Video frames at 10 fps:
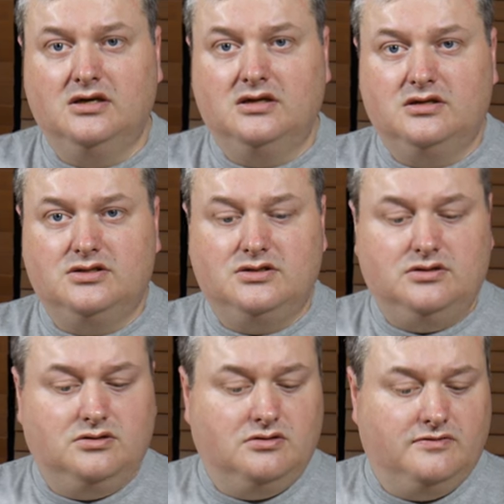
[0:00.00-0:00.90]

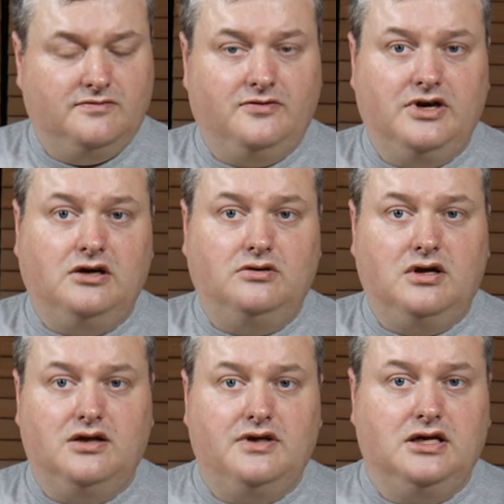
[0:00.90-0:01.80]
So for now,
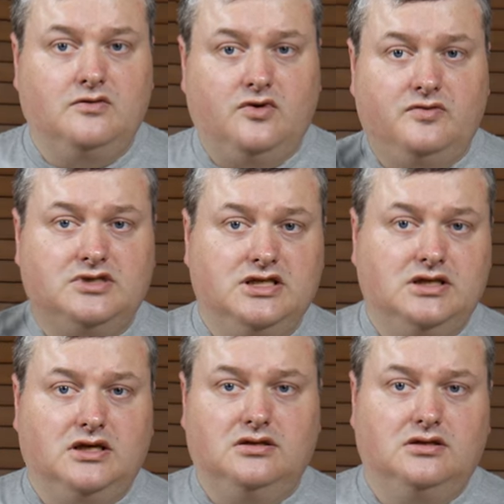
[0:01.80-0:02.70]
I thank you for watching,
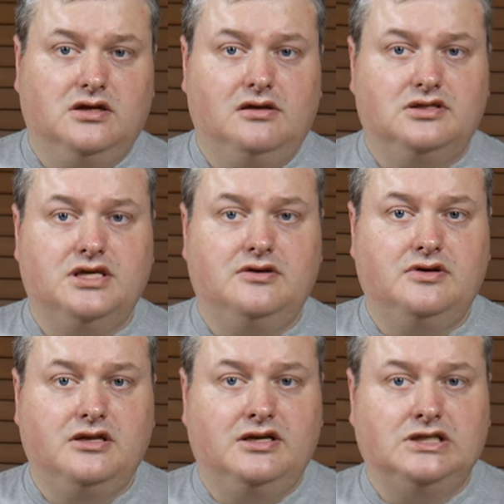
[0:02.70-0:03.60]
and I'll see you
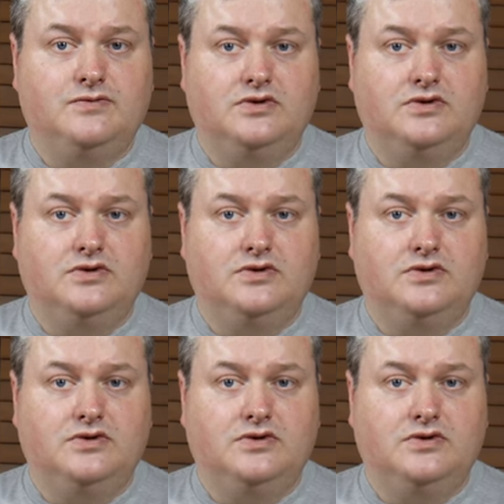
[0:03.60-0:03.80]
in the next one.